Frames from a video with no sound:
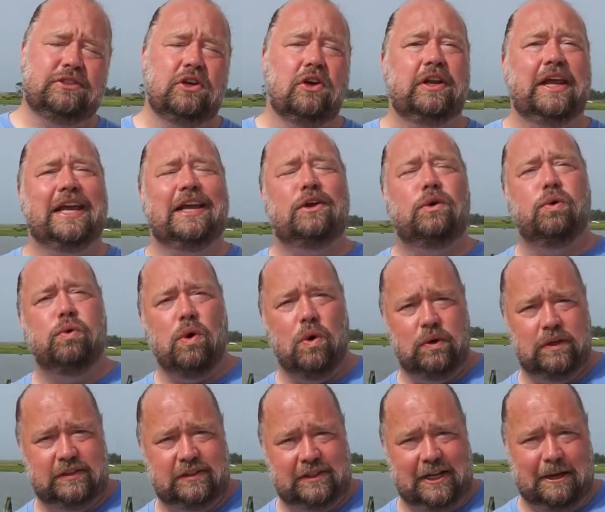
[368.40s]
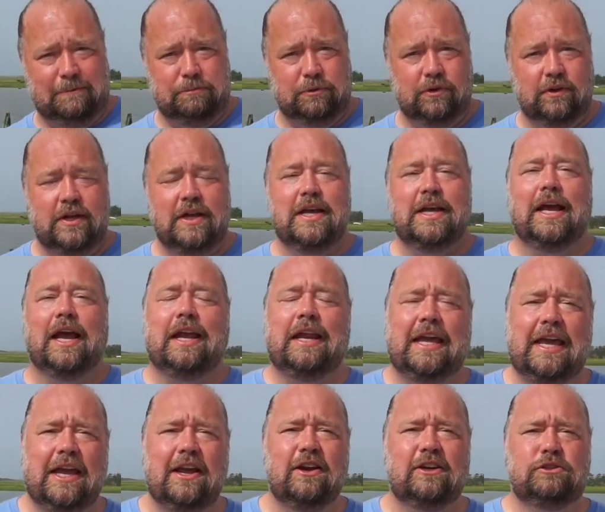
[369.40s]
what's called a quota sample. And
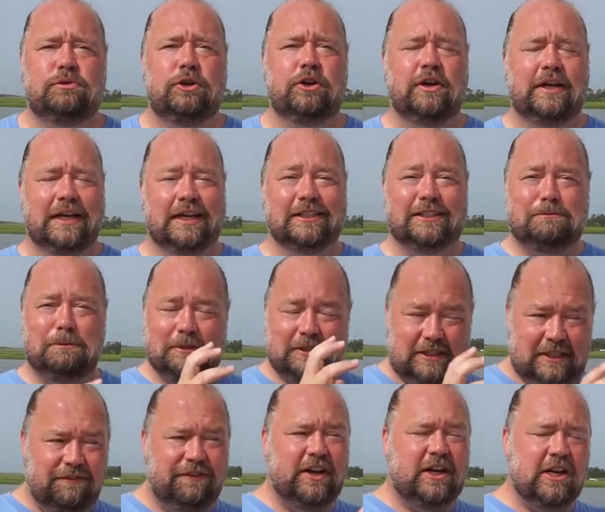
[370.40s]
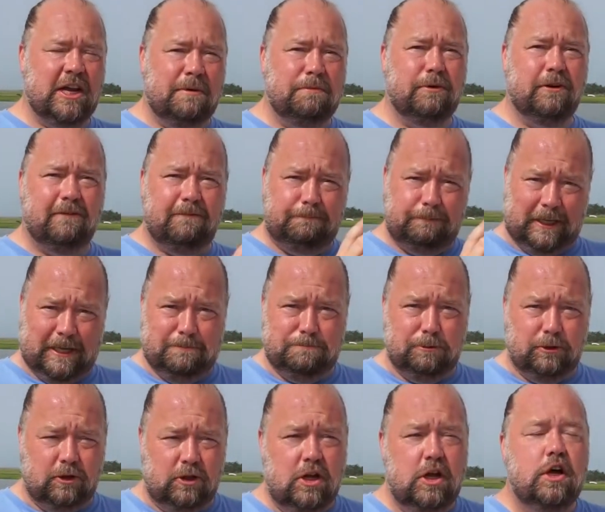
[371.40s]
here's where you're getting a specific number of
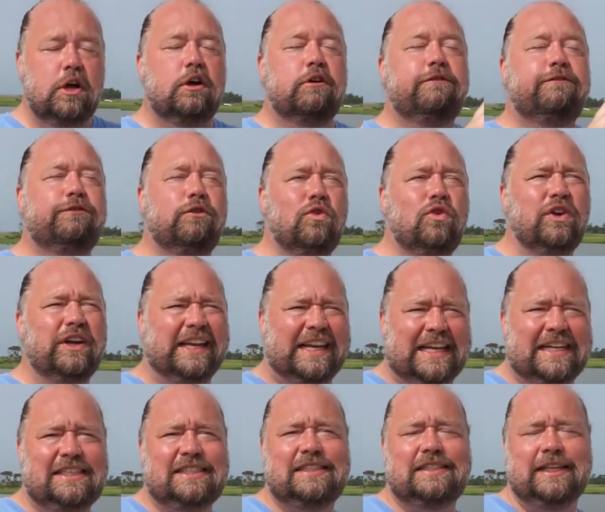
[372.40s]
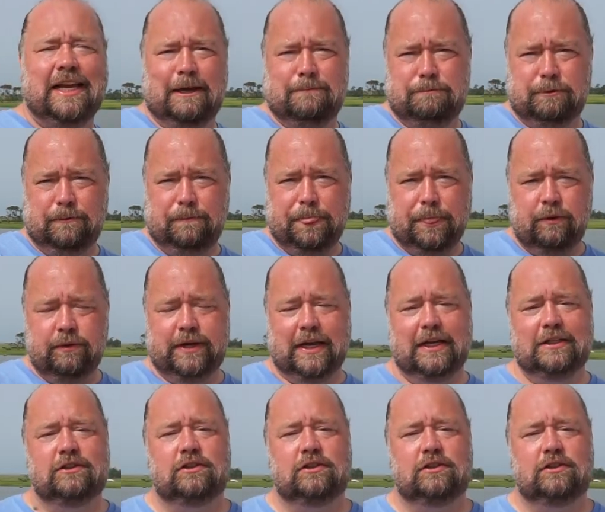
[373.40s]
people for each sample, okay?